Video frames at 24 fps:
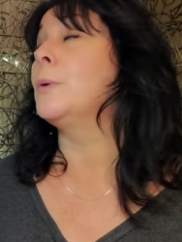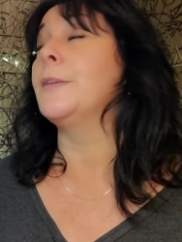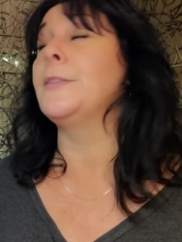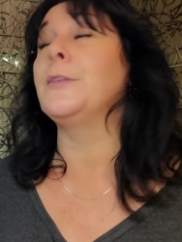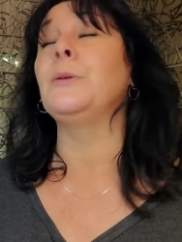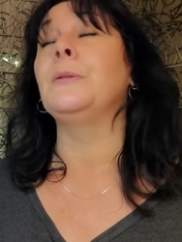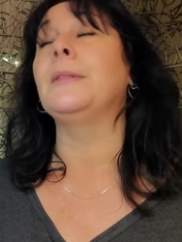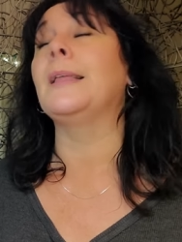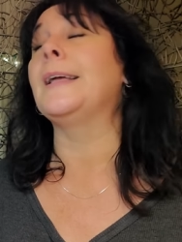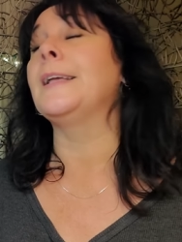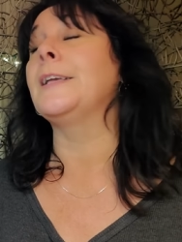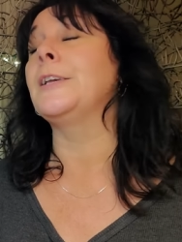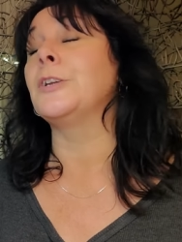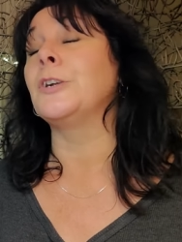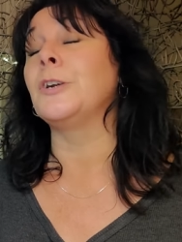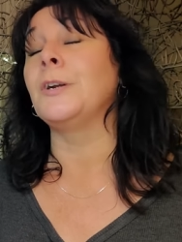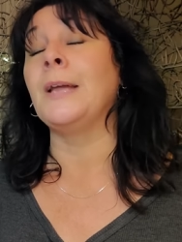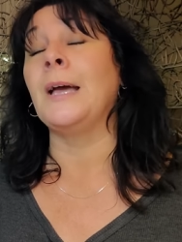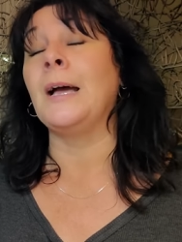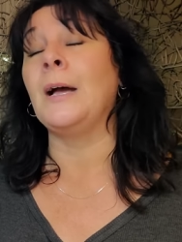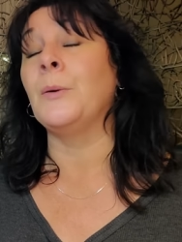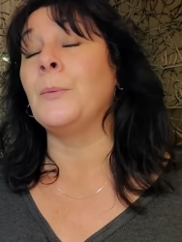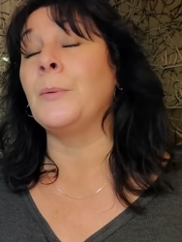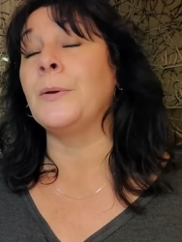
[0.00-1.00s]
Whether you like it or
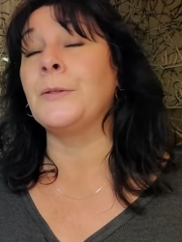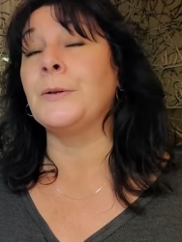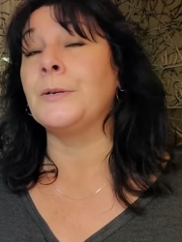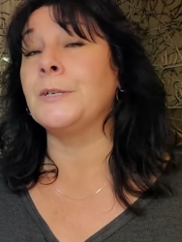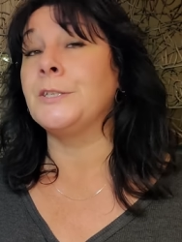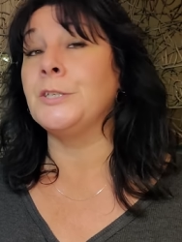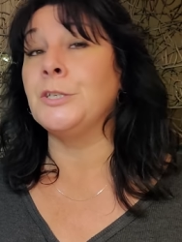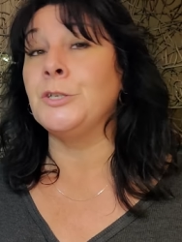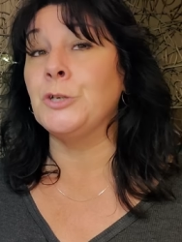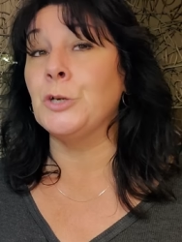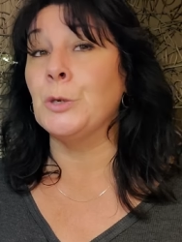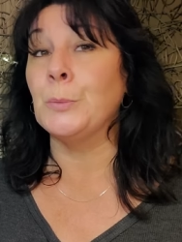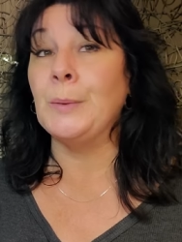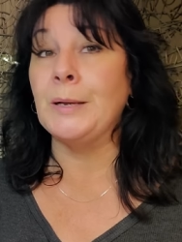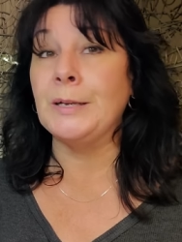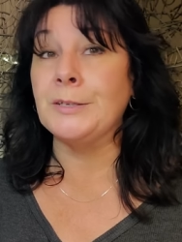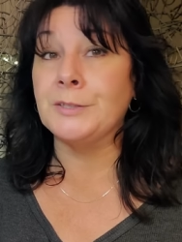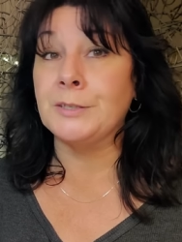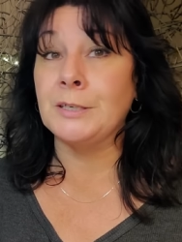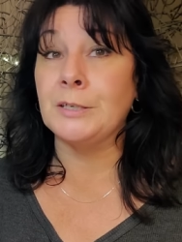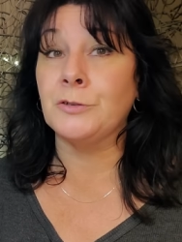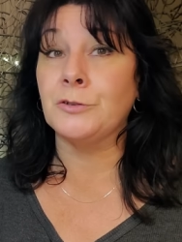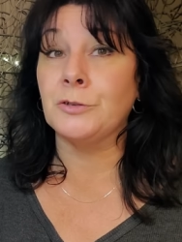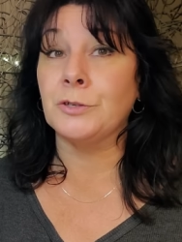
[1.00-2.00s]
not, whether it's in your
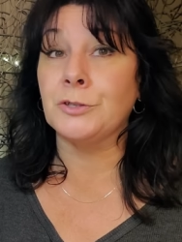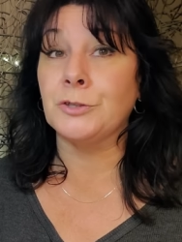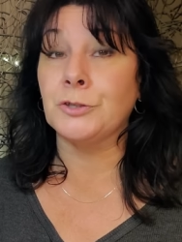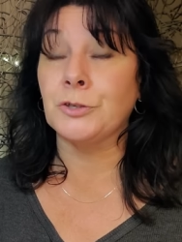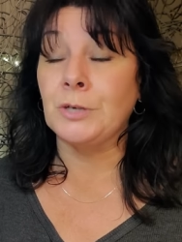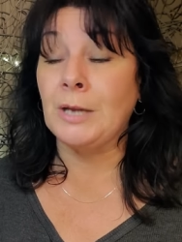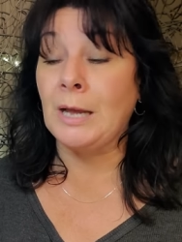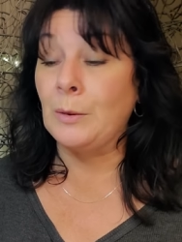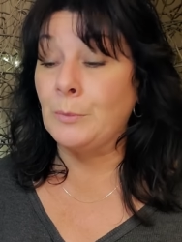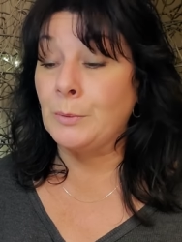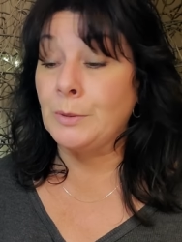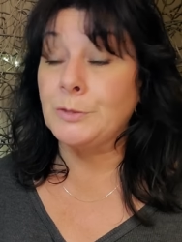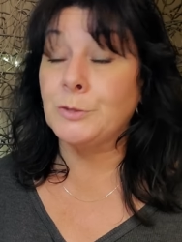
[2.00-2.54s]
best interest or not,